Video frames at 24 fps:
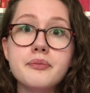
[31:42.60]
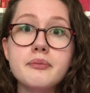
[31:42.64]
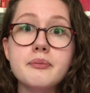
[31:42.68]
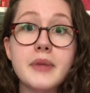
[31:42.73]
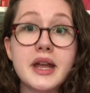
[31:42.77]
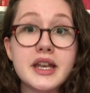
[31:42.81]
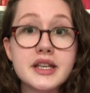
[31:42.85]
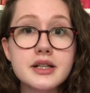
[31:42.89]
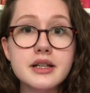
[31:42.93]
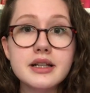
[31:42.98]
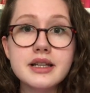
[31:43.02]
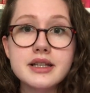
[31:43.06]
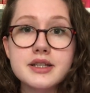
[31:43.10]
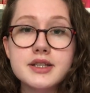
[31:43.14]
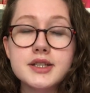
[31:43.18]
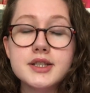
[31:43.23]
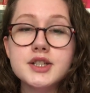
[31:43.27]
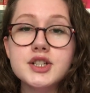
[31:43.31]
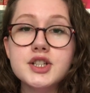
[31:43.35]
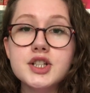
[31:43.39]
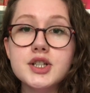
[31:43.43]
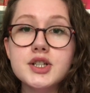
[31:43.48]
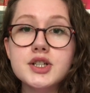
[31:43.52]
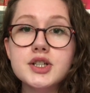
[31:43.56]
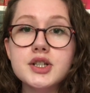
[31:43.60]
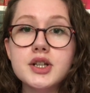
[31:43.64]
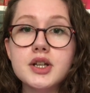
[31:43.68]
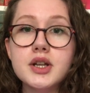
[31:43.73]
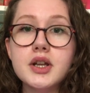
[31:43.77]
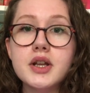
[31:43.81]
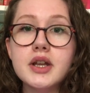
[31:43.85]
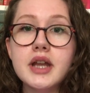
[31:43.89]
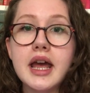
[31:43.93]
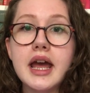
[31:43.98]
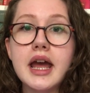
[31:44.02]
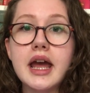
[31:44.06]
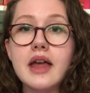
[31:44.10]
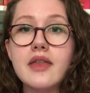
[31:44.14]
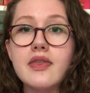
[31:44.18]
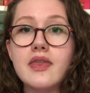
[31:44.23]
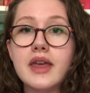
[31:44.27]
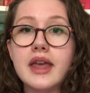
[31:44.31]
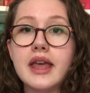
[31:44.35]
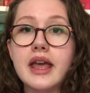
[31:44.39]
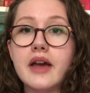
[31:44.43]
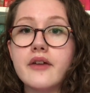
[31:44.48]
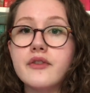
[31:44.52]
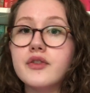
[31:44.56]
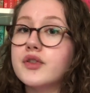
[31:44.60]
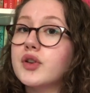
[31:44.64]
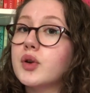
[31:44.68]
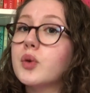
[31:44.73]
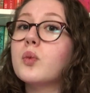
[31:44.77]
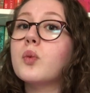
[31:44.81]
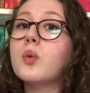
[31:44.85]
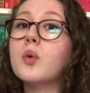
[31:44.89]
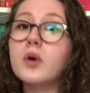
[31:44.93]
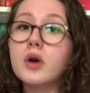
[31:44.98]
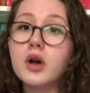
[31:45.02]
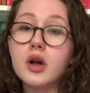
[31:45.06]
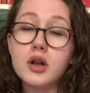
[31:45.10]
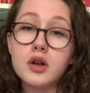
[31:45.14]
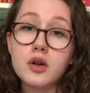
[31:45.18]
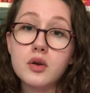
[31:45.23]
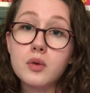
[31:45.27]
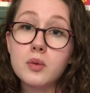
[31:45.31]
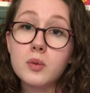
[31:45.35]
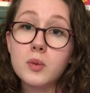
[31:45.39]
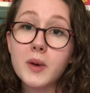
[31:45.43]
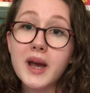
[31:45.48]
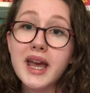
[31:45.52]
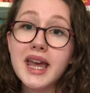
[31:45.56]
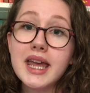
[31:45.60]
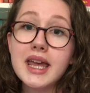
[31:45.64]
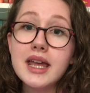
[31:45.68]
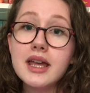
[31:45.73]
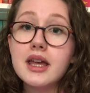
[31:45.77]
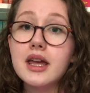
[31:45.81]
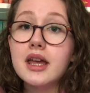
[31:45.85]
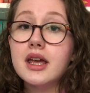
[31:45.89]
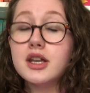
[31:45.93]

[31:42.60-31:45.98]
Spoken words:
mental institution and they have to walk a long way.